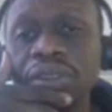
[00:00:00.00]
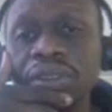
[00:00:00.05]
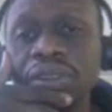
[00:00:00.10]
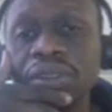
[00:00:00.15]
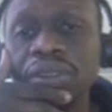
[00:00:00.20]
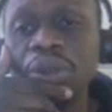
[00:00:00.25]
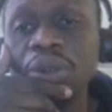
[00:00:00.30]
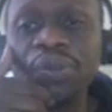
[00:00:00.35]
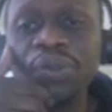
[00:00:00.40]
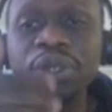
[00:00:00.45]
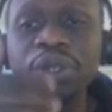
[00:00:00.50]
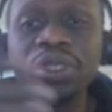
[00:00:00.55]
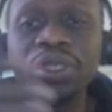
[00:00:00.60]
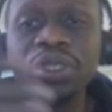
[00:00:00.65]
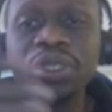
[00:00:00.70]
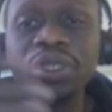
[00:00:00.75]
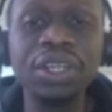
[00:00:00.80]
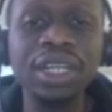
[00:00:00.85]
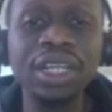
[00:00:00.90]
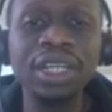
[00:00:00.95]
But if we use
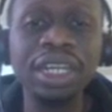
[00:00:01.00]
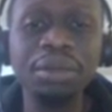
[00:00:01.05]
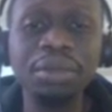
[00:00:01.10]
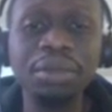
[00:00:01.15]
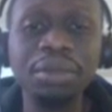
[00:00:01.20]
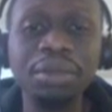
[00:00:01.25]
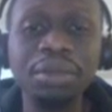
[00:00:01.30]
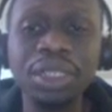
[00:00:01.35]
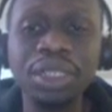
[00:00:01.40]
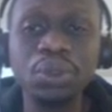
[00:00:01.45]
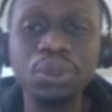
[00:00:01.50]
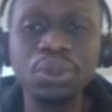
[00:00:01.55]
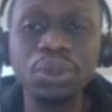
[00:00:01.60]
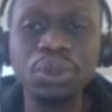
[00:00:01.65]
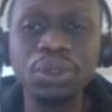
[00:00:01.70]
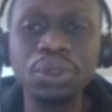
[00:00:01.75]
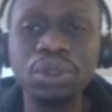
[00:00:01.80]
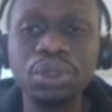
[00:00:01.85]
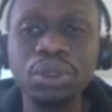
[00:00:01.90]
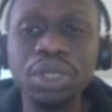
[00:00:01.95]
another name, it
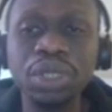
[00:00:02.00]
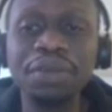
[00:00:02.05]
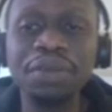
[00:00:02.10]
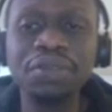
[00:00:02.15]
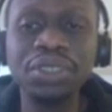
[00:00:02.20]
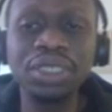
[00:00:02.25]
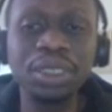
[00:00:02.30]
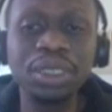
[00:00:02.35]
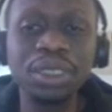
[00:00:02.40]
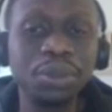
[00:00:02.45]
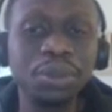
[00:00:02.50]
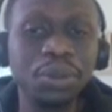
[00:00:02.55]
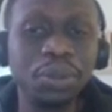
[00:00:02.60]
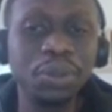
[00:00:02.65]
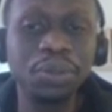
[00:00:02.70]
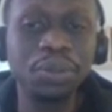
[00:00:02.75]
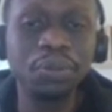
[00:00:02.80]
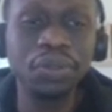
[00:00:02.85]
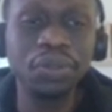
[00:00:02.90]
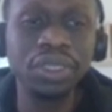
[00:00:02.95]
will have still
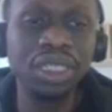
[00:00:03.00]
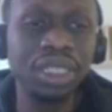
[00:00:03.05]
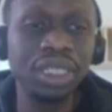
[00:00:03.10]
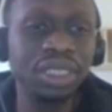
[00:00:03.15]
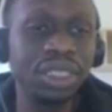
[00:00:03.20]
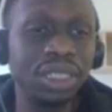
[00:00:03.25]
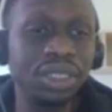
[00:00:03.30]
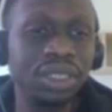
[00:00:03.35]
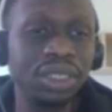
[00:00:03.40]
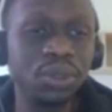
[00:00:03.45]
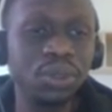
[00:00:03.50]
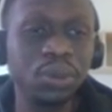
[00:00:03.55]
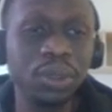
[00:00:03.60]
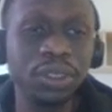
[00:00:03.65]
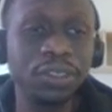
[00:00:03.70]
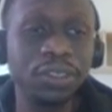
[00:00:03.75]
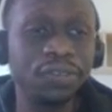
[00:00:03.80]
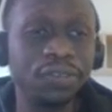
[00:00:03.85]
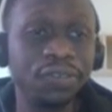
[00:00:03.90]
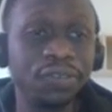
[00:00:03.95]
presented to
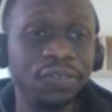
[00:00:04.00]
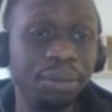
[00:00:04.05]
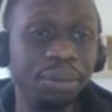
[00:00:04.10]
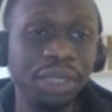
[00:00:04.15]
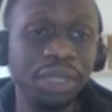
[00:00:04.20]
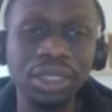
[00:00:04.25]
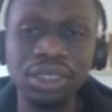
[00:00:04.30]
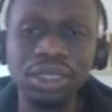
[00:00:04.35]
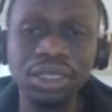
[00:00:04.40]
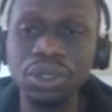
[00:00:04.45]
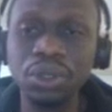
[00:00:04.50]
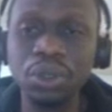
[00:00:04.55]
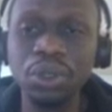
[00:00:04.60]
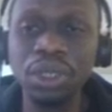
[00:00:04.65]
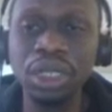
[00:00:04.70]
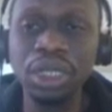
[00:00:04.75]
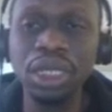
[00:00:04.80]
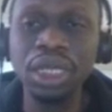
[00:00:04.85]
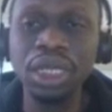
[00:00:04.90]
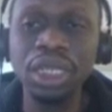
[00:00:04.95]
us Femi. So
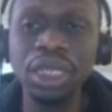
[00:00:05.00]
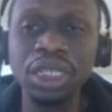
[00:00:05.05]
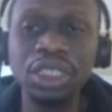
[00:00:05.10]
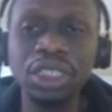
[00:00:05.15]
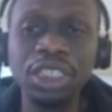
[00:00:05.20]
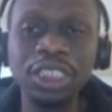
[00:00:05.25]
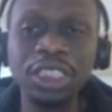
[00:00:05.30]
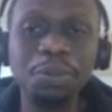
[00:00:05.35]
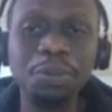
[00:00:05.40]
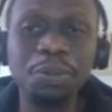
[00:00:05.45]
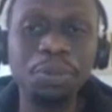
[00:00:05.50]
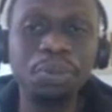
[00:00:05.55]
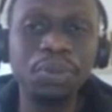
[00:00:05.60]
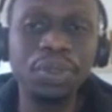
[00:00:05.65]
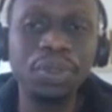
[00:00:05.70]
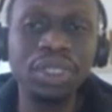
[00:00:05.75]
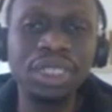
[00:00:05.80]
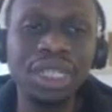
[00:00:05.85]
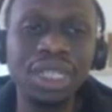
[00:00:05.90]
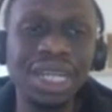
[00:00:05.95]
you just
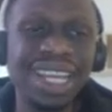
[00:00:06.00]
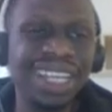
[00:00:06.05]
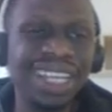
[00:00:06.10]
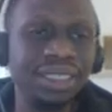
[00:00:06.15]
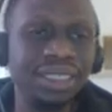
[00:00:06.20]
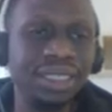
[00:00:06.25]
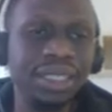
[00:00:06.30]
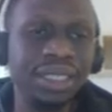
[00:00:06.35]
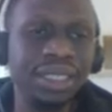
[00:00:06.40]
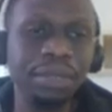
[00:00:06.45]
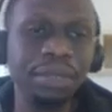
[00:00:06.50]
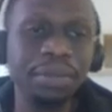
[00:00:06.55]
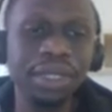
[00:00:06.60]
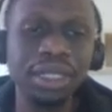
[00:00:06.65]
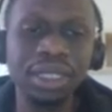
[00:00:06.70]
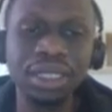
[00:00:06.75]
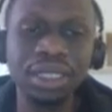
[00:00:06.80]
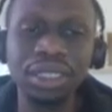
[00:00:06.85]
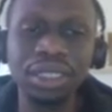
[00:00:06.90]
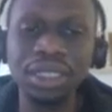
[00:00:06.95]
put the last name and
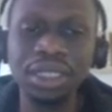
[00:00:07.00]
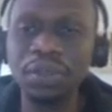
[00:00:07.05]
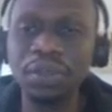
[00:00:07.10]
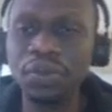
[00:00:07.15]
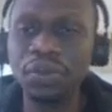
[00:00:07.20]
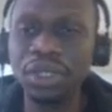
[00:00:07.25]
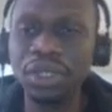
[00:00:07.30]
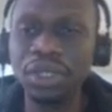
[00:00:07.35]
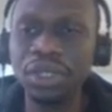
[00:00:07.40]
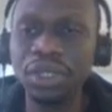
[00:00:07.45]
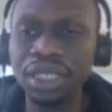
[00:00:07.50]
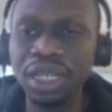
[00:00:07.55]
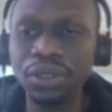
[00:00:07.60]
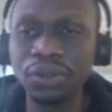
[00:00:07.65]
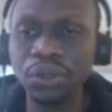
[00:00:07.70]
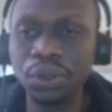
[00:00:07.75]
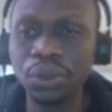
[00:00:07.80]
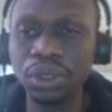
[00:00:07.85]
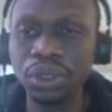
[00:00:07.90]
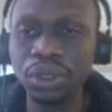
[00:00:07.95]
then put it out
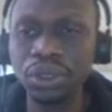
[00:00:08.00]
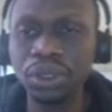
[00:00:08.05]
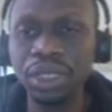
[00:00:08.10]
to us.